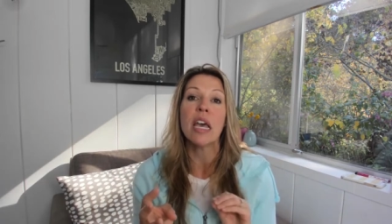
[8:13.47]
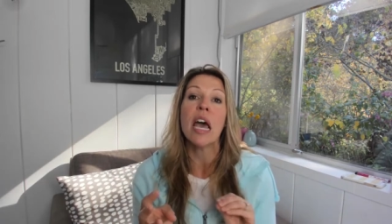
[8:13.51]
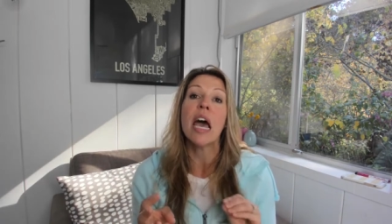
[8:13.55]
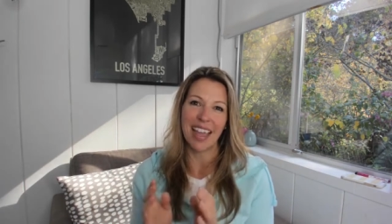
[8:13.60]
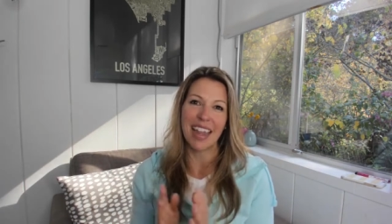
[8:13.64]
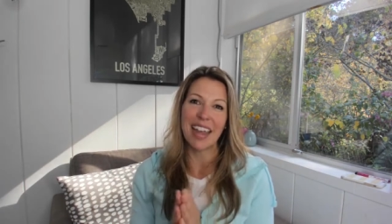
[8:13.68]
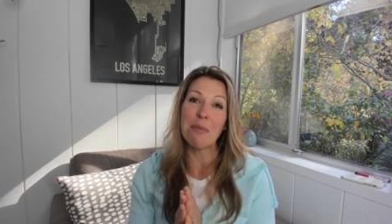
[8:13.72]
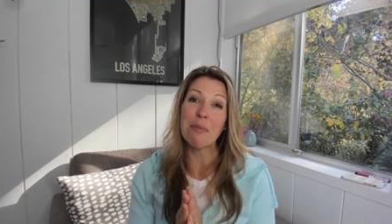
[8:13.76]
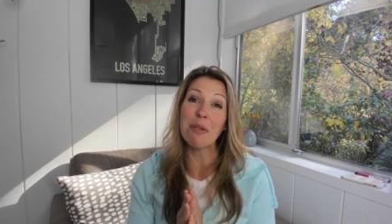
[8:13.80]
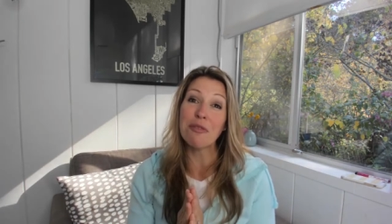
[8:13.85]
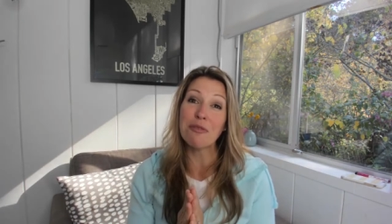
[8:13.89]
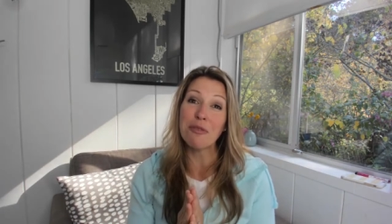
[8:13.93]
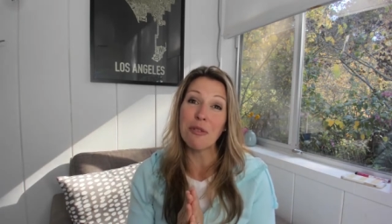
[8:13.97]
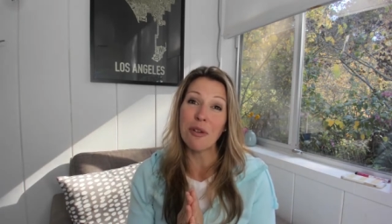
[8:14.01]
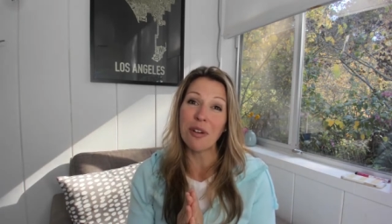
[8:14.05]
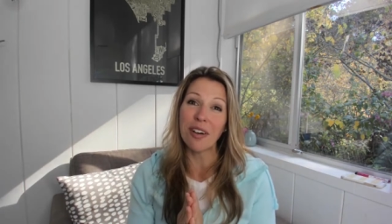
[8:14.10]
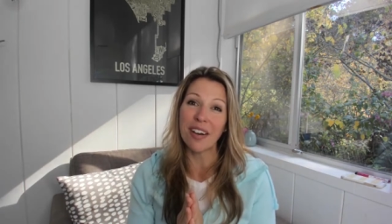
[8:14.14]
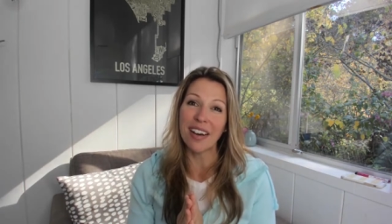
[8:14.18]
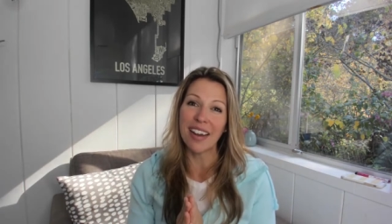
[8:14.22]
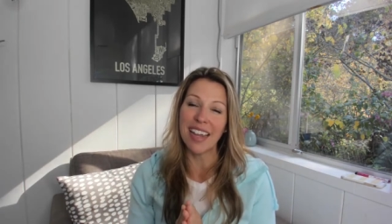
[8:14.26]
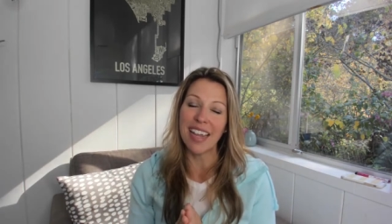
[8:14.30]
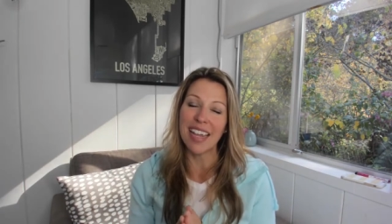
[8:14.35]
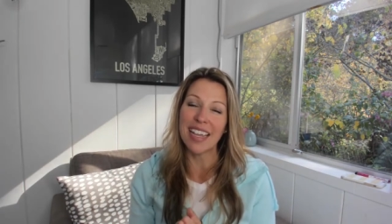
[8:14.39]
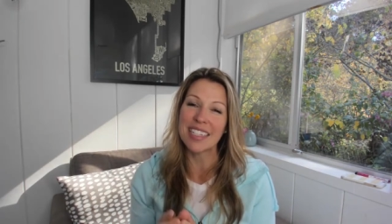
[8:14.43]
And number
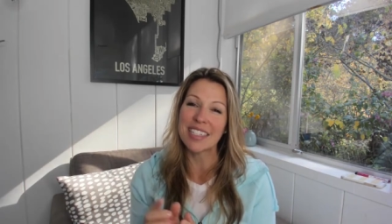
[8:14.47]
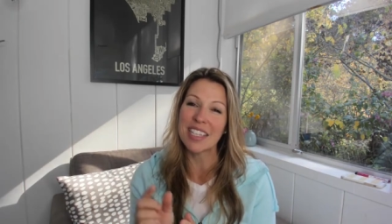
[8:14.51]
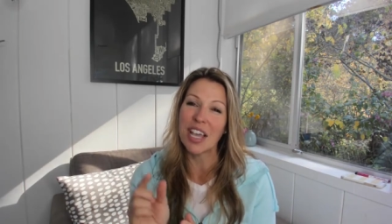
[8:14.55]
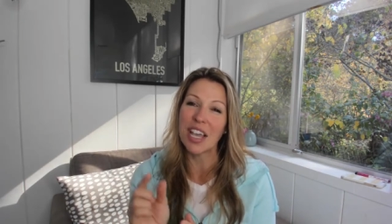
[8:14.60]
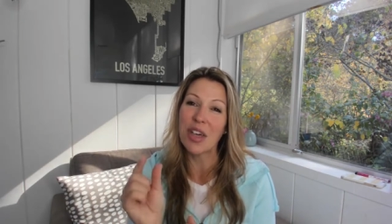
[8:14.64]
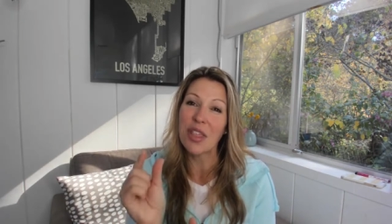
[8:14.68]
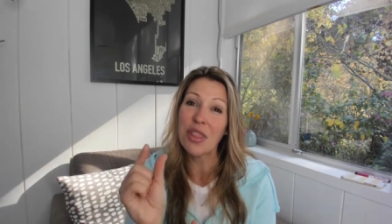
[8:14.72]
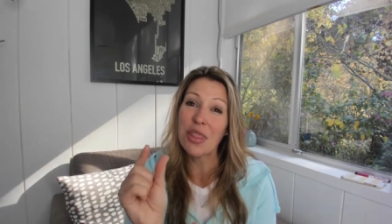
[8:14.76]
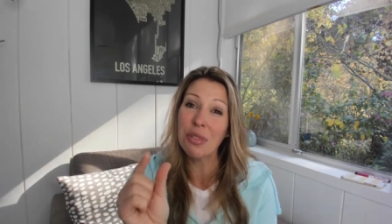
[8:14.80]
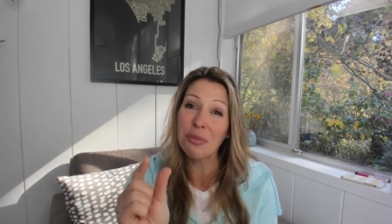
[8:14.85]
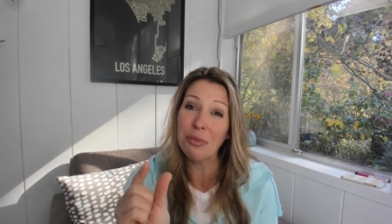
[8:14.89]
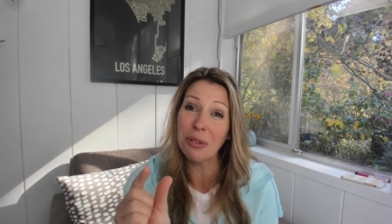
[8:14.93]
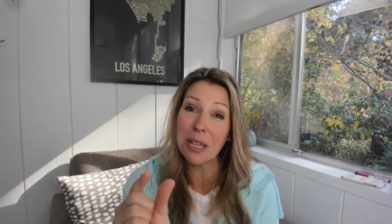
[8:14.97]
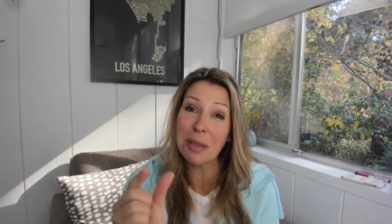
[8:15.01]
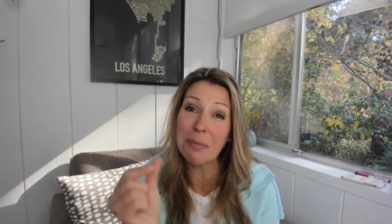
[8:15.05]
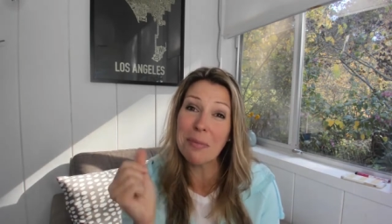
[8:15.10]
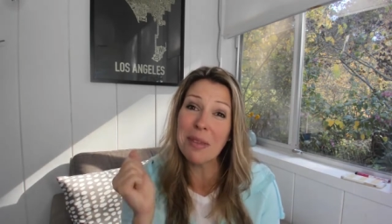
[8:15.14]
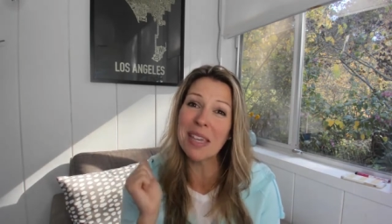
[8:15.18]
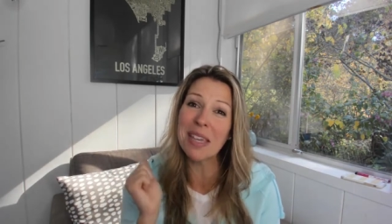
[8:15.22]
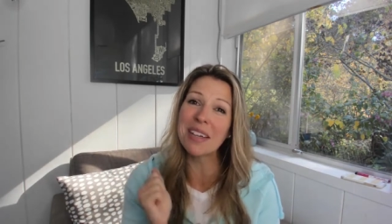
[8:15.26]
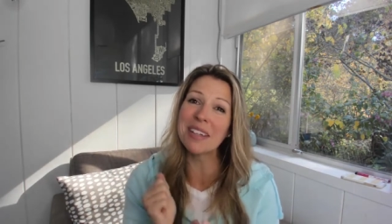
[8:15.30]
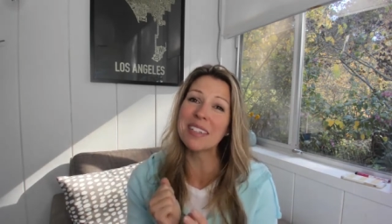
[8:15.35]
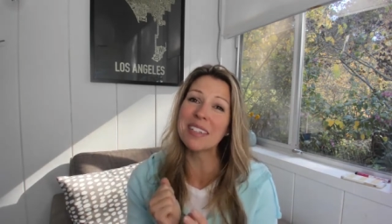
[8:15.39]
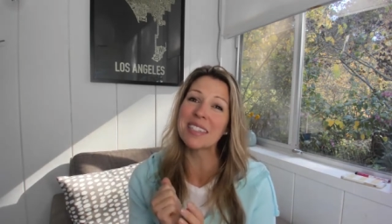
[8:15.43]
4 is 3
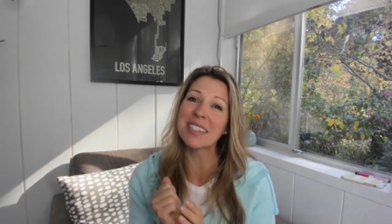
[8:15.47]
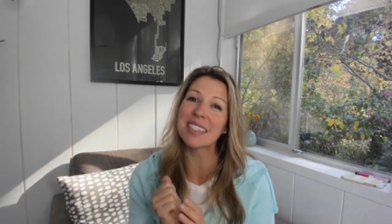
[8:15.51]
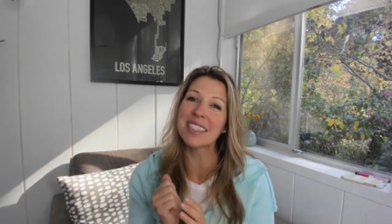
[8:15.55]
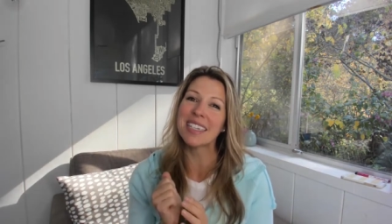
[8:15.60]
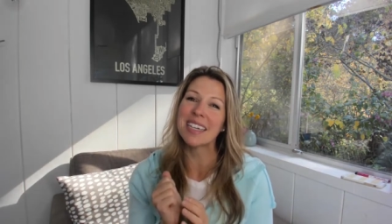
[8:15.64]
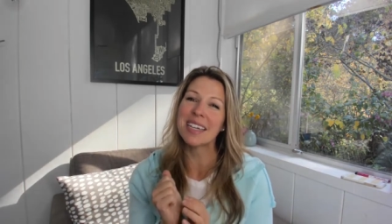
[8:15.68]
meals,